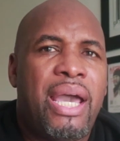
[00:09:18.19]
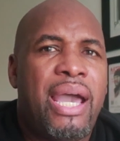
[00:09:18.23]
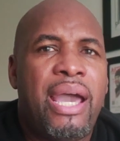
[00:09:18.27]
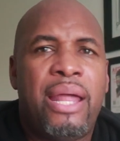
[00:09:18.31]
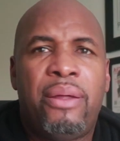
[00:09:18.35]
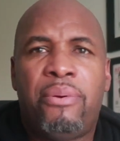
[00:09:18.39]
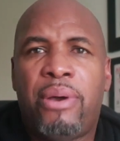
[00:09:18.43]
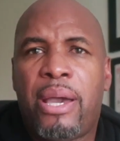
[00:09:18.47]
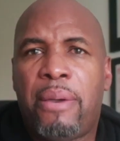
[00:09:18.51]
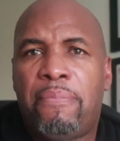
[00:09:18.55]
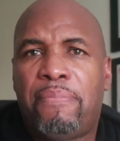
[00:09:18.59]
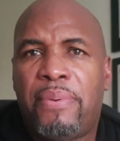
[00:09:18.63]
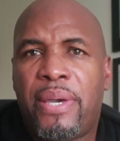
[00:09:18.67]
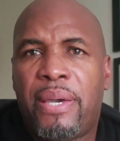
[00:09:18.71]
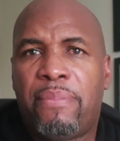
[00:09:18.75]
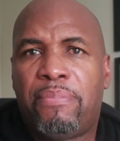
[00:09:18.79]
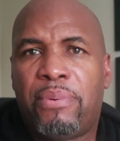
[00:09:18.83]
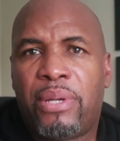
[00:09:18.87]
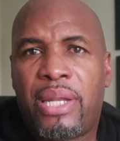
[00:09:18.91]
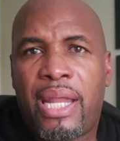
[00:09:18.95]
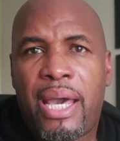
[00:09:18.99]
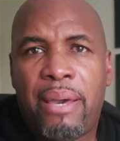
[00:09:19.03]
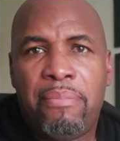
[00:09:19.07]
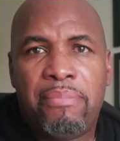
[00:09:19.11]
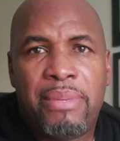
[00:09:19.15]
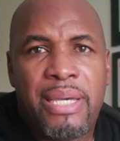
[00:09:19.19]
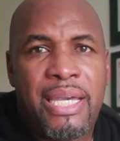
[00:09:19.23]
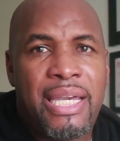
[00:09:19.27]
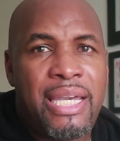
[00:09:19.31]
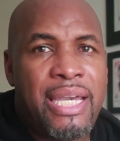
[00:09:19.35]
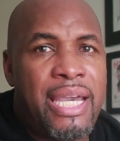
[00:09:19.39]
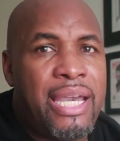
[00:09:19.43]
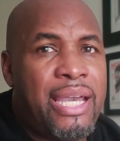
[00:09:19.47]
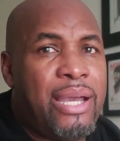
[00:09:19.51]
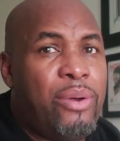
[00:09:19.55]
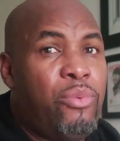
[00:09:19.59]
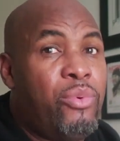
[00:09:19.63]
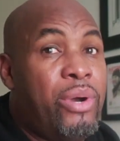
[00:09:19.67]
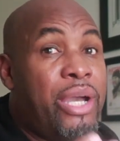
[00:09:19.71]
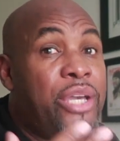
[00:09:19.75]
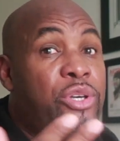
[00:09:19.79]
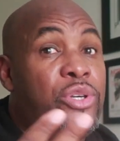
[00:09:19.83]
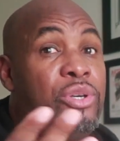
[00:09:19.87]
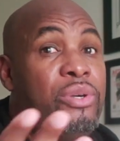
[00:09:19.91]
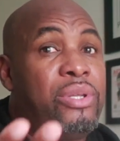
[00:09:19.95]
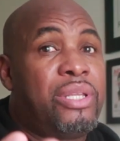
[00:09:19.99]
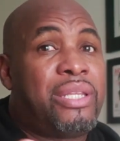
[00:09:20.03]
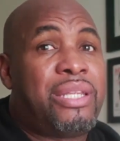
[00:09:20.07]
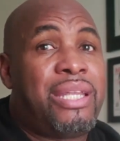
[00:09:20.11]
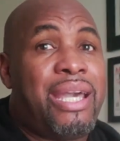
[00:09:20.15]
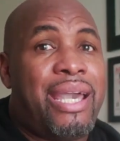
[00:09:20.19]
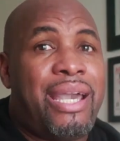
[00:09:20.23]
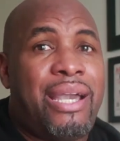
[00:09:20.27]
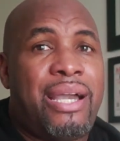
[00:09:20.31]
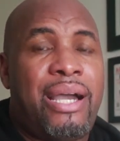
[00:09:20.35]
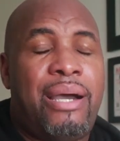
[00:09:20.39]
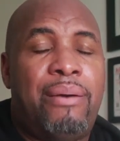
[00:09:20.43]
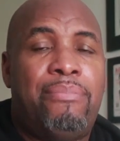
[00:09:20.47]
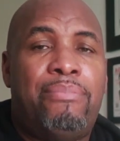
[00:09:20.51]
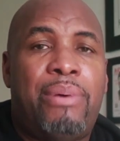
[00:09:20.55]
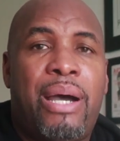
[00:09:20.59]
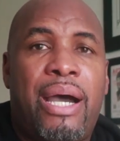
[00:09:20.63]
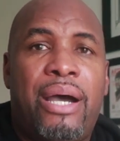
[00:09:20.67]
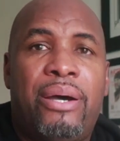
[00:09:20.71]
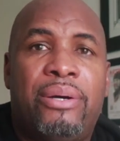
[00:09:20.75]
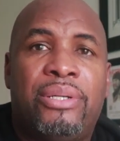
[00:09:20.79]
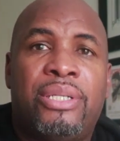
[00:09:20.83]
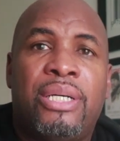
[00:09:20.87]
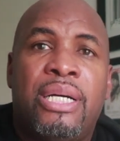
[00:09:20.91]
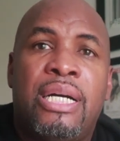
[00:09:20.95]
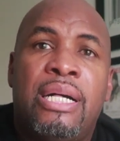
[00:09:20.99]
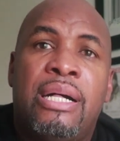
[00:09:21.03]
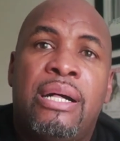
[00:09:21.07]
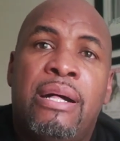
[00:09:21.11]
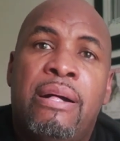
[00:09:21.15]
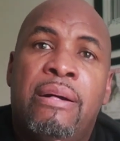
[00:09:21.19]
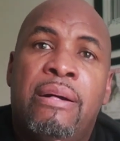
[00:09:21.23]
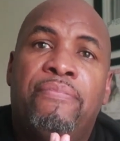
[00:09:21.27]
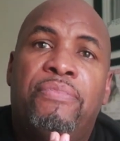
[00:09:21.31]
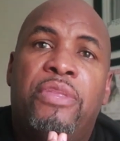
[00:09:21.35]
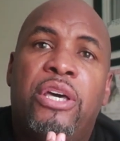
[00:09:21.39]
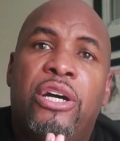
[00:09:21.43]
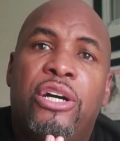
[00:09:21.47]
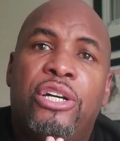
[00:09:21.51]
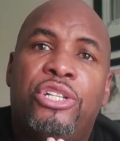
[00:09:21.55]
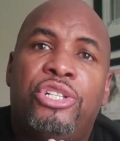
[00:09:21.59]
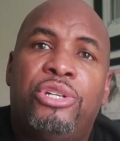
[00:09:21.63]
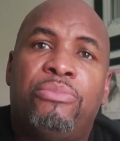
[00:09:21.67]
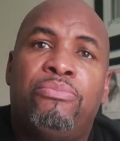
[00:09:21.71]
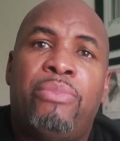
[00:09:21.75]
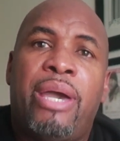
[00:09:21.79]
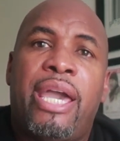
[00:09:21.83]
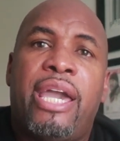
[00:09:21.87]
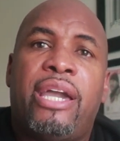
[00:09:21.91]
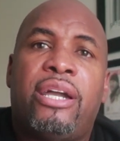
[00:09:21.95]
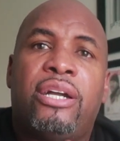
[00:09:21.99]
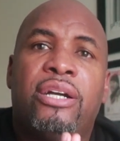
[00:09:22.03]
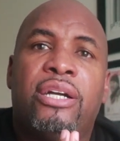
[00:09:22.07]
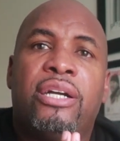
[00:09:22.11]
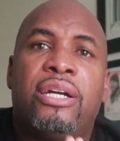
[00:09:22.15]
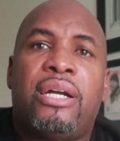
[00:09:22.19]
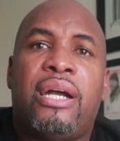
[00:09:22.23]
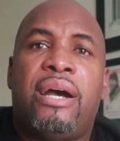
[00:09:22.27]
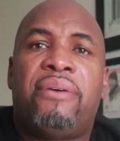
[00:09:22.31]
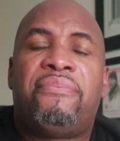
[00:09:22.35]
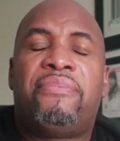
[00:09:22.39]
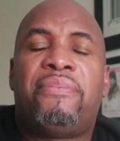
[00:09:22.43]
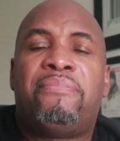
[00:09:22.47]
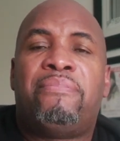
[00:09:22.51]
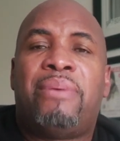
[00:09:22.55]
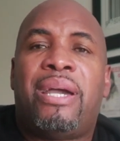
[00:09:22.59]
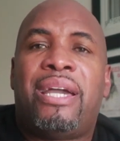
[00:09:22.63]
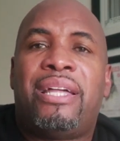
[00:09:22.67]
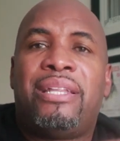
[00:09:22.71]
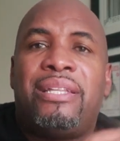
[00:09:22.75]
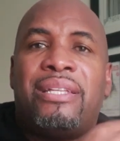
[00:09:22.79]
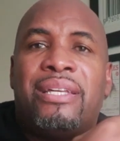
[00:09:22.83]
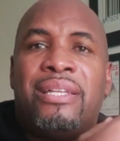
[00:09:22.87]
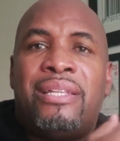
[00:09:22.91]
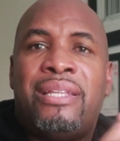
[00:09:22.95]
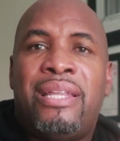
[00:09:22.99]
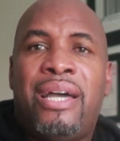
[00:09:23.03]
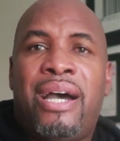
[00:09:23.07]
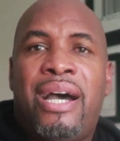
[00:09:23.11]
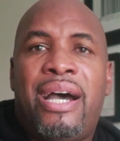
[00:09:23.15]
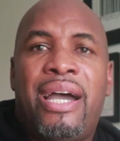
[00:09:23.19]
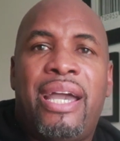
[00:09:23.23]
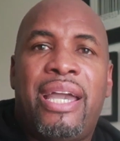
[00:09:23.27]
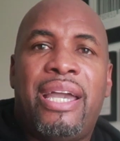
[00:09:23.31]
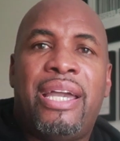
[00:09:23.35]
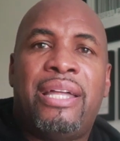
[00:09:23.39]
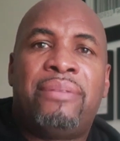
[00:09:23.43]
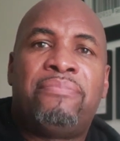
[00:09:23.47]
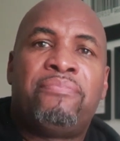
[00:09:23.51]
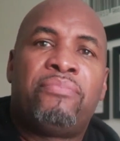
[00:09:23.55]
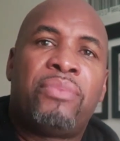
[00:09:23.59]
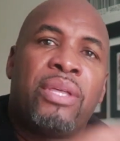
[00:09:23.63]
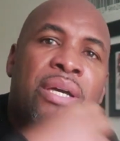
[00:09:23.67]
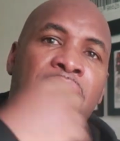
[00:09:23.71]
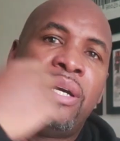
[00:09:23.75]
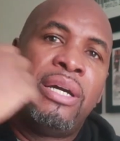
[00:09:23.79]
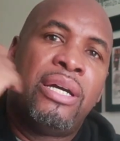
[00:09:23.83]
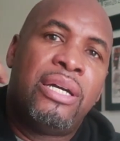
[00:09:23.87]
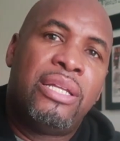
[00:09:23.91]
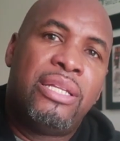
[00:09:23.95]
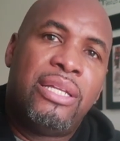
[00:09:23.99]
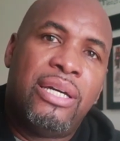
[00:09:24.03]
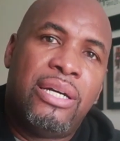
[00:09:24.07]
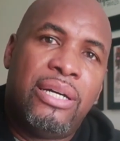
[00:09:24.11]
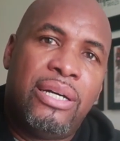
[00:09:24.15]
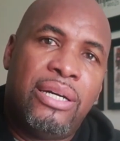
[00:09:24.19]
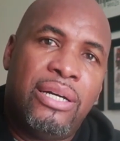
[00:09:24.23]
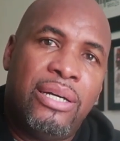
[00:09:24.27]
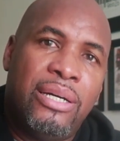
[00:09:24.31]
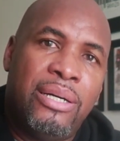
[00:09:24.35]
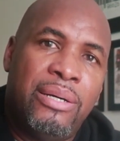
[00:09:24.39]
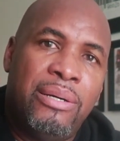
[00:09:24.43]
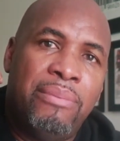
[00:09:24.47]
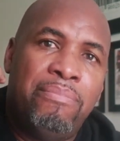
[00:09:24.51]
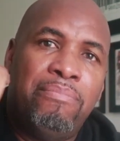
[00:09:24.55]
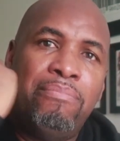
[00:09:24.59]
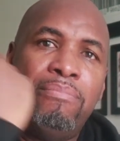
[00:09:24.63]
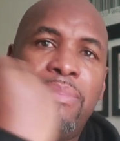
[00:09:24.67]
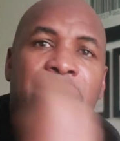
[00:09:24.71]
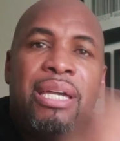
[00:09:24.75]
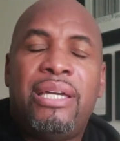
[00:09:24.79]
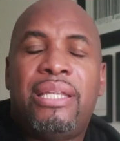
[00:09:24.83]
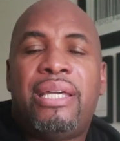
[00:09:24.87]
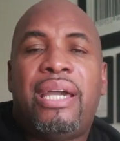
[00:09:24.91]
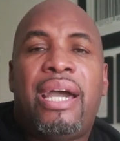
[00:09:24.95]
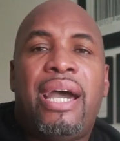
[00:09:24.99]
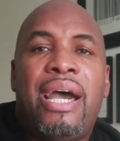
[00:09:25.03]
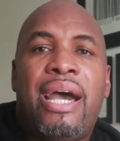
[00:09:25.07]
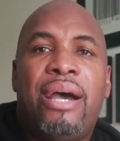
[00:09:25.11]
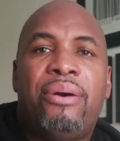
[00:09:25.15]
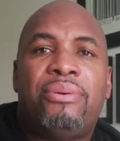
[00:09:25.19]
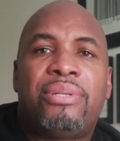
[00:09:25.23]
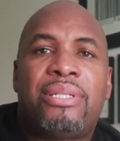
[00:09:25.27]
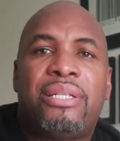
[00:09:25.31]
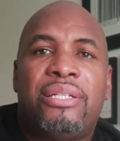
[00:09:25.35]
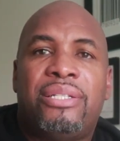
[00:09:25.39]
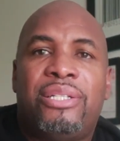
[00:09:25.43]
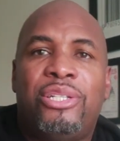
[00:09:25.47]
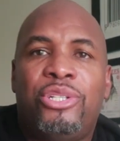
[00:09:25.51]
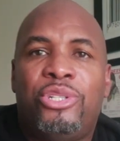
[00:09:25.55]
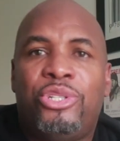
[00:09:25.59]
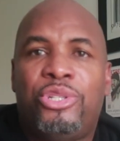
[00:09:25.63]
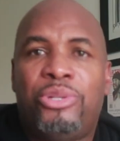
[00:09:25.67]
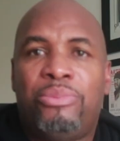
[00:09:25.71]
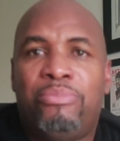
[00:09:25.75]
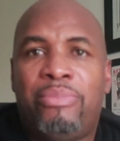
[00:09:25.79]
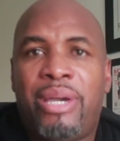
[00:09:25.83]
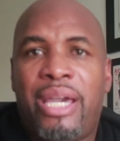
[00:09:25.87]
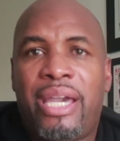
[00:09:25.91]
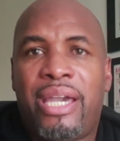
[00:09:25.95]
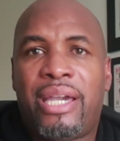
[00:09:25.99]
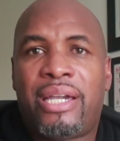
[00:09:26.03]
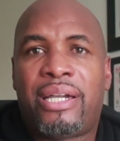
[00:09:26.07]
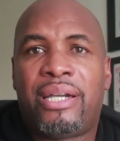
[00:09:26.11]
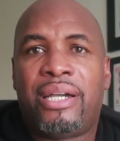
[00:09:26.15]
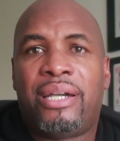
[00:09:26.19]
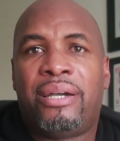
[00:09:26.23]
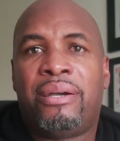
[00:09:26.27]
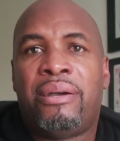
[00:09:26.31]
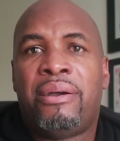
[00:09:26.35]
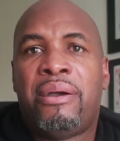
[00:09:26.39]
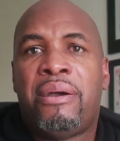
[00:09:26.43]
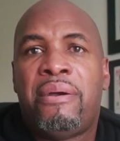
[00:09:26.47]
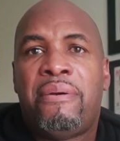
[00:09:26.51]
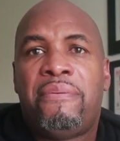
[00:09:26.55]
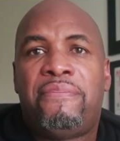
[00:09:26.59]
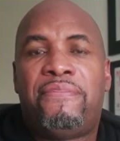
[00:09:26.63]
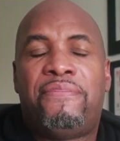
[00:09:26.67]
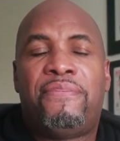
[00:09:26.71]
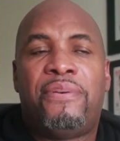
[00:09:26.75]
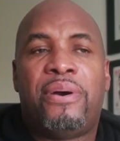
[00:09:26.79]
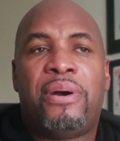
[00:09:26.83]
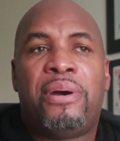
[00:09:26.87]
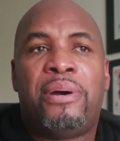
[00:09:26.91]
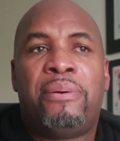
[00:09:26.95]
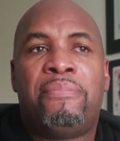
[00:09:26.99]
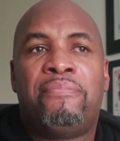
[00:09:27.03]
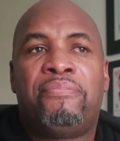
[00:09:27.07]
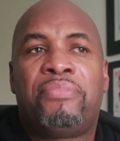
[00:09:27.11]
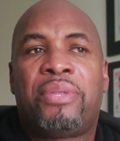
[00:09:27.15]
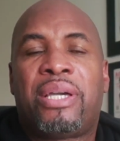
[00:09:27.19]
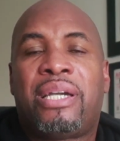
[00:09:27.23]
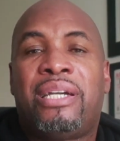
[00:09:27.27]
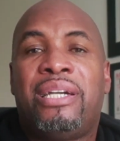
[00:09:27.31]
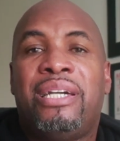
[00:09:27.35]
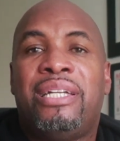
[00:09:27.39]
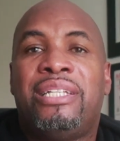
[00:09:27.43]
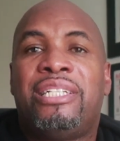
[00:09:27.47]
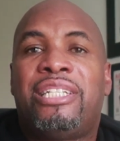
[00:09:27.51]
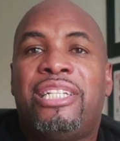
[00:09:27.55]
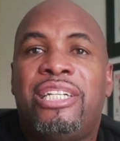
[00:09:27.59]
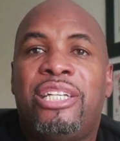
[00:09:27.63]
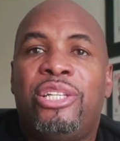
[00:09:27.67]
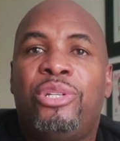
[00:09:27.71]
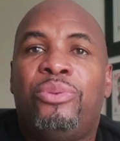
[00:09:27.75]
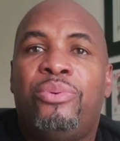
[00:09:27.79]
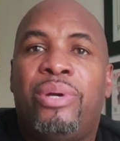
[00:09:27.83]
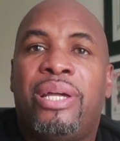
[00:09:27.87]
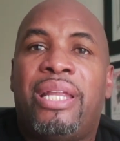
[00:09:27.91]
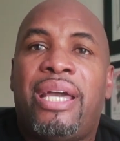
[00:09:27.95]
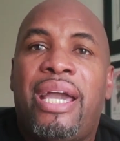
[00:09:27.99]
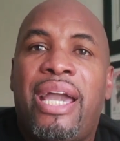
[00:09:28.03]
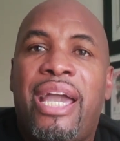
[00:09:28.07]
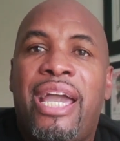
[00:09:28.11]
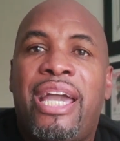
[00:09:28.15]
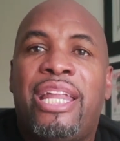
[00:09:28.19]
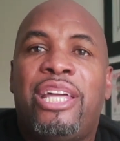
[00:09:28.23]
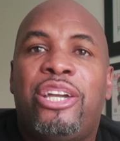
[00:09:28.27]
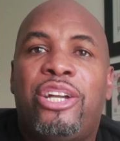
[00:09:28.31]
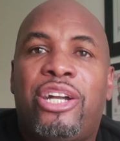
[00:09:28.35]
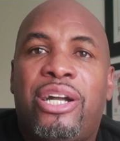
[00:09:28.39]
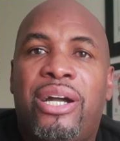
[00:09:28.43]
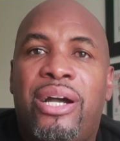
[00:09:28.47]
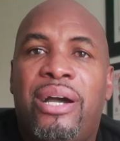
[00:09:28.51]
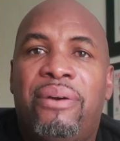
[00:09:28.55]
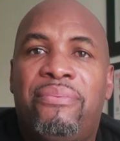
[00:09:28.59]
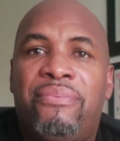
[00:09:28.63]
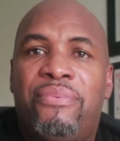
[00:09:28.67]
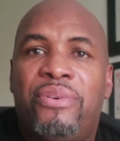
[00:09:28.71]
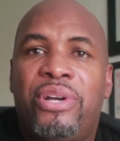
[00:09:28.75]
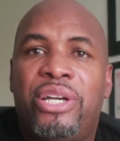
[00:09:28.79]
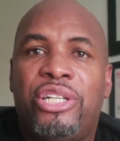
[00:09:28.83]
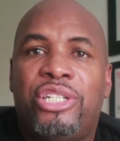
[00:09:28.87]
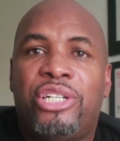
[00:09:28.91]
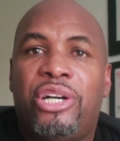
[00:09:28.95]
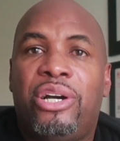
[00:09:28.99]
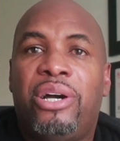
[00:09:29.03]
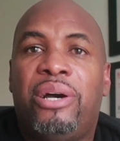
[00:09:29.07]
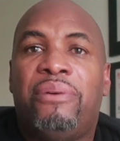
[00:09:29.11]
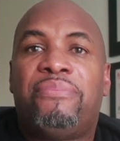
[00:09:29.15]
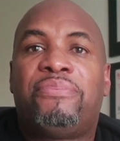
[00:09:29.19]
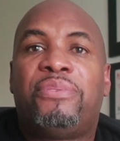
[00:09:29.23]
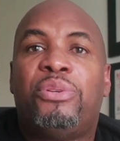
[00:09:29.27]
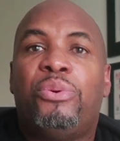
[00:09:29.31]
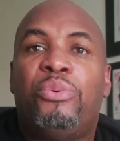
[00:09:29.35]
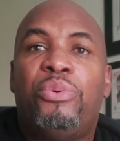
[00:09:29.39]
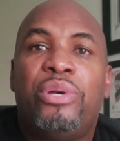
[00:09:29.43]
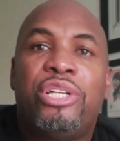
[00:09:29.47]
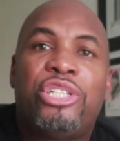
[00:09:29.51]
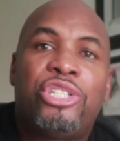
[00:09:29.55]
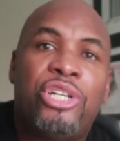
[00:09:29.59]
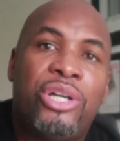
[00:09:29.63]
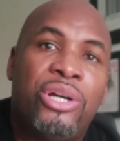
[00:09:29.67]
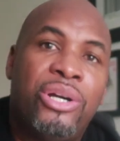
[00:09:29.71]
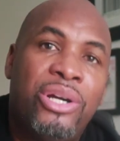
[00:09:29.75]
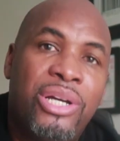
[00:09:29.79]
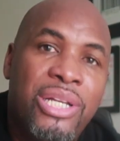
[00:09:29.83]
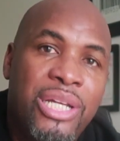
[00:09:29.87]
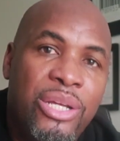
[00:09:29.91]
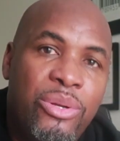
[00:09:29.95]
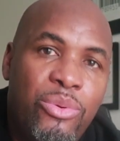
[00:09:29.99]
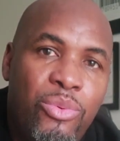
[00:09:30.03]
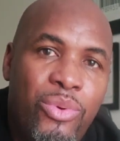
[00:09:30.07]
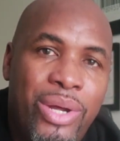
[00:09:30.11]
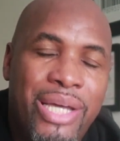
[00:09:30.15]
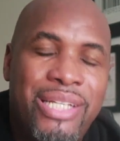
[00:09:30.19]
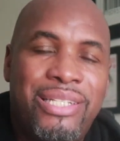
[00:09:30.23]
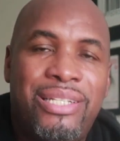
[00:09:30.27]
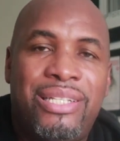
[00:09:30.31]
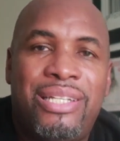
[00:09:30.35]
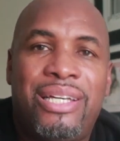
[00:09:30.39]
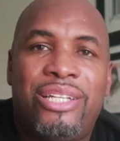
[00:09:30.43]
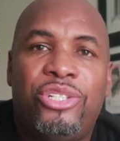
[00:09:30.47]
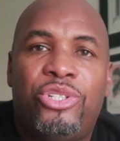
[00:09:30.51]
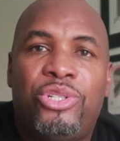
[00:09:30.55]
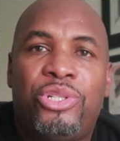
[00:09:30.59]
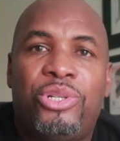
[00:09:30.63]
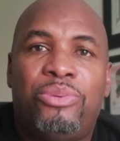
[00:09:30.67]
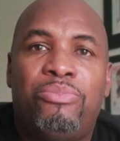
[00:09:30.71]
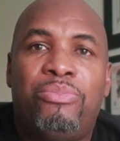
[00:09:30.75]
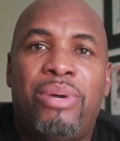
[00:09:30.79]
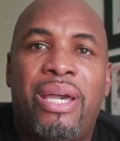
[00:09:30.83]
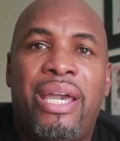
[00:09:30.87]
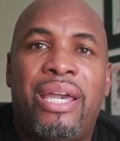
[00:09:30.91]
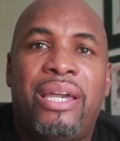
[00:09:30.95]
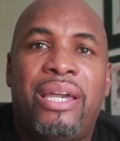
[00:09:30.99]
Anyway, people, let me hear what you think about the Jamaican government denying the media houses in Jamaica from continuing any coverage of the returning residents to